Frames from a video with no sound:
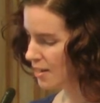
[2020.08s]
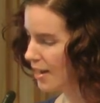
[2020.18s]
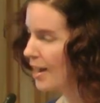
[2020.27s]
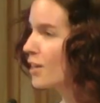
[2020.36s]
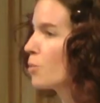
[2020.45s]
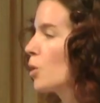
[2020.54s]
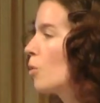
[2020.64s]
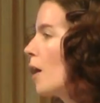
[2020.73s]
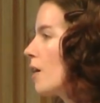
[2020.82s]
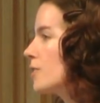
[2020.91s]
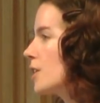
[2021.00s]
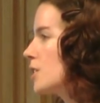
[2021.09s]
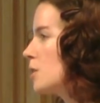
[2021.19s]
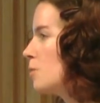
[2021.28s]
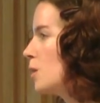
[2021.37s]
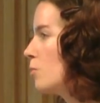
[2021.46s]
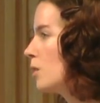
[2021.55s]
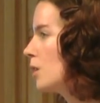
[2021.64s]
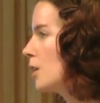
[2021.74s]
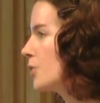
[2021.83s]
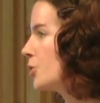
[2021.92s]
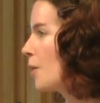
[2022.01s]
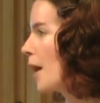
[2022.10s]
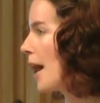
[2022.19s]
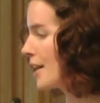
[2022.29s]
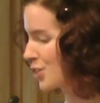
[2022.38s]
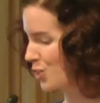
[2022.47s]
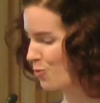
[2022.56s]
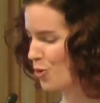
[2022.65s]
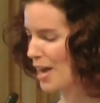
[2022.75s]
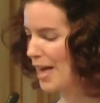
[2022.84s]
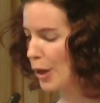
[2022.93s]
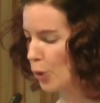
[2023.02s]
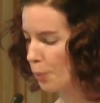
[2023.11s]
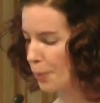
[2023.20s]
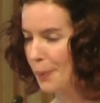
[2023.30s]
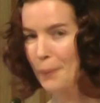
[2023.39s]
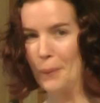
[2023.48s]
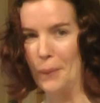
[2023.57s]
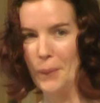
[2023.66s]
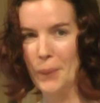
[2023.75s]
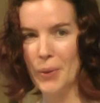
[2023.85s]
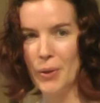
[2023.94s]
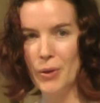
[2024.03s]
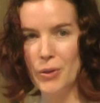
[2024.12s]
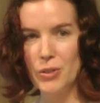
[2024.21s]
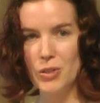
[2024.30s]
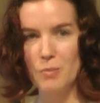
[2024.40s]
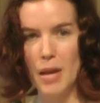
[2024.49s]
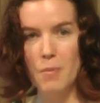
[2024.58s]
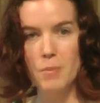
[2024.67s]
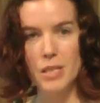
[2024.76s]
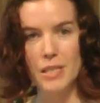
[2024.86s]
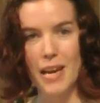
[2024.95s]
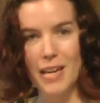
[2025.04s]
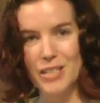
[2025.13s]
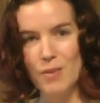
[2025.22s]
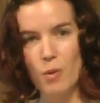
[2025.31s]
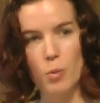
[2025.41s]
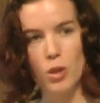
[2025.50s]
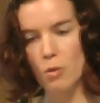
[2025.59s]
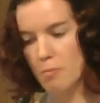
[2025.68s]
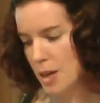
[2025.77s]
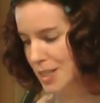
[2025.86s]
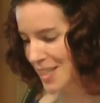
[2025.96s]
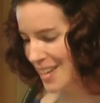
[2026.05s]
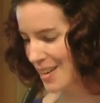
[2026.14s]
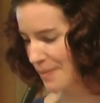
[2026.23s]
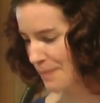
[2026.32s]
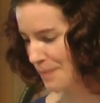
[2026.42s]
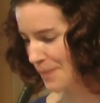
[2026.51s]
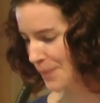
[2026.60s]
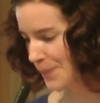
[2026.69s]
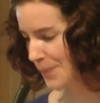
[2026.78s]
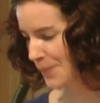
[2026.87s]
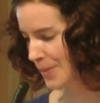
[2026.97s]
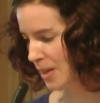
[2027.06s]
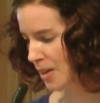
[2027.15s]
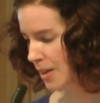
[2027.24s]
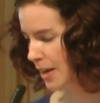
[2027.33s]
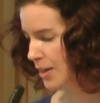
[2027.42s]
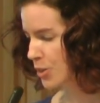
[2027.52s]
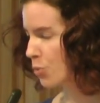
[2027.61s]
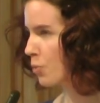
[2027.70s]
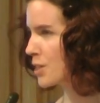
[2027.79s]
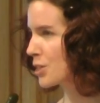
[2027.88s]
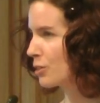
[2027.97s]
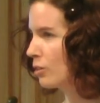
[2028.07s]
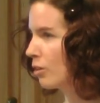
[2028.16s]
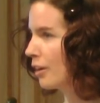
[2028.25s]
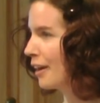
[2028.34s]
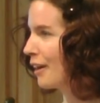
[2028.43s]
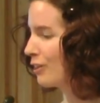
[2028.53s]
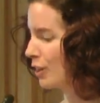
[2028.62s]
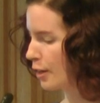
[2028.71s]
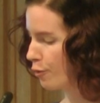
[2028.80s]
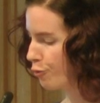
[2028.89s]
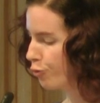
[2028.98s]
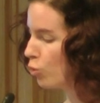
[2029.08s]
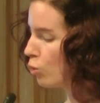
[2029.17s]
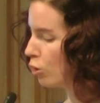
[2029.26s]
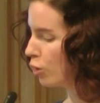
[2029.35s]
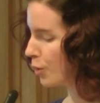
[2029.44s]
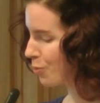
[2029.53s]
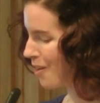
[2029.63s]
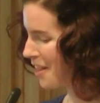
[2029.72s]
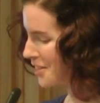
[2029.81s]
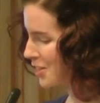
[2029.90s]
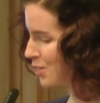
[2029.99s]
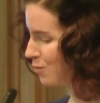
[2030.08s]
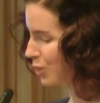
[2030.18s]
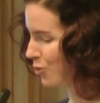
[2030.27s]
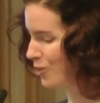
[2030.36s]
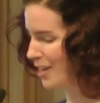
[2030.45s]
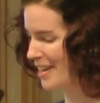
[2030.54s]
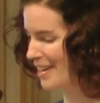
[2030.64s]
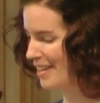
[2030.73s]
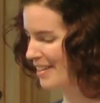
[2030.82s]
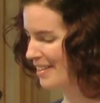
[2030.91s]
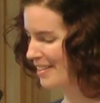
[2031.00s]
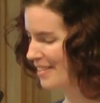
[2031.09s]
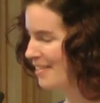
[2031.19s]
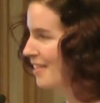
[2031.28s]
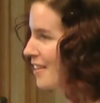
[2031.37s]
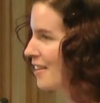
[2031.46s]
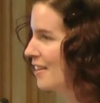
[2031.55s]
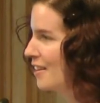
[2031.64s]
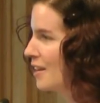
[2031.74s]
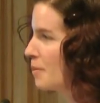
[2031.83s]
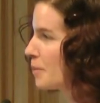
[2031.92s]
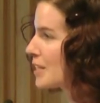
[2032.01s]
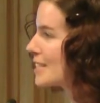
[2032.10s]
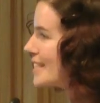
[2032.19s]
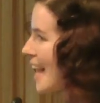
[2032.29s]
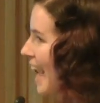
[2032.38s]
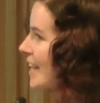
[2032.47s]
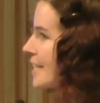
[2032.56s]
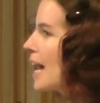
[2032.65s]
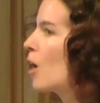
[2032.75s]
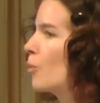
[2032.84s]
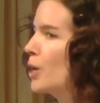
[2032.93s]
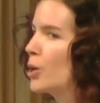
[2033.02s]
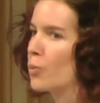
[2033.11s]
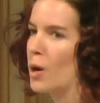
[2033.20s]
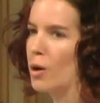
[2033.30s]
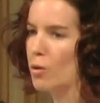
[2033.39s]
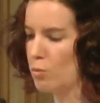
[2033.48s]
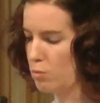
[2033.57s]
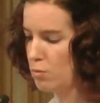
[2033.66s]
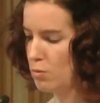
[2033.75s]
And it requires us to be willing to ask for help, to make mistakes even when they're messy, and to risk looking like a fool in the process of learning, because that is how we grow.